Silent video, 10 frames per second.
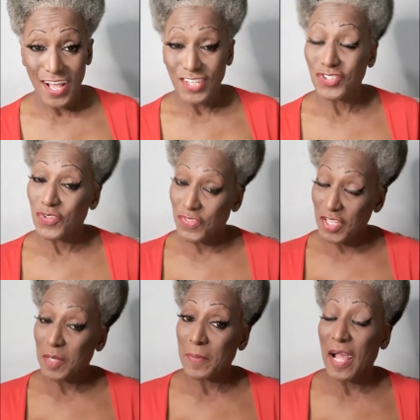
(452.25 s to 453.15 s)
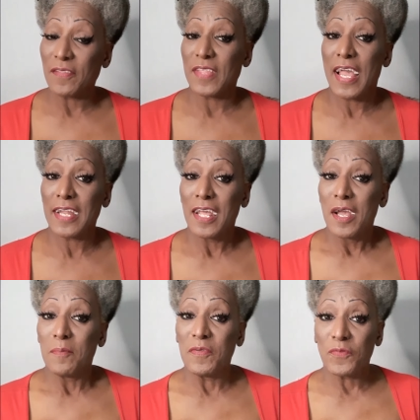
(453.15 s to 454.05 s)
So think about that
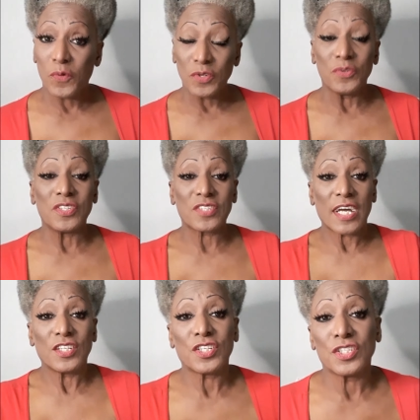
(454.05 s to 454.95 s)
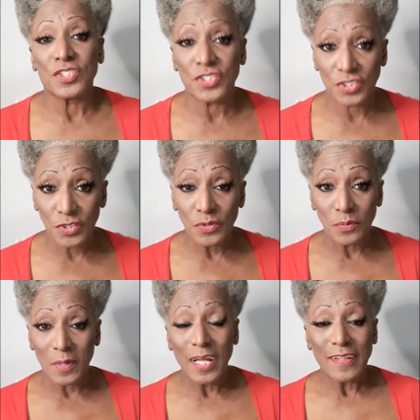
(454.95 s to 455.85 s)
before you decide to
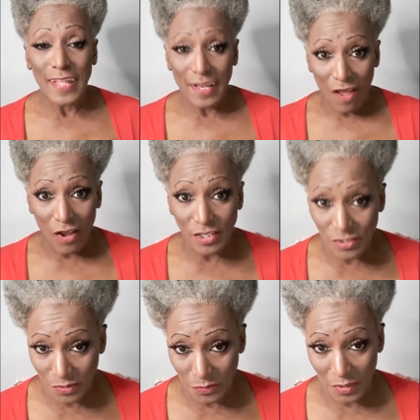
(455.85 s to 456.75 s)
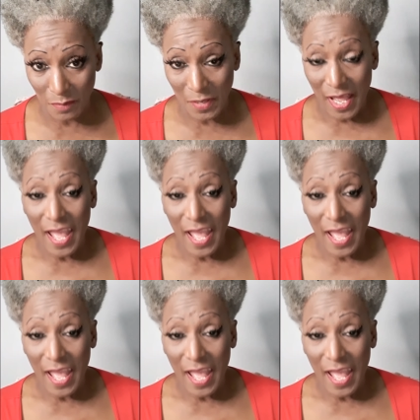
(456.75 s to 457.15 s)
consume that ice cream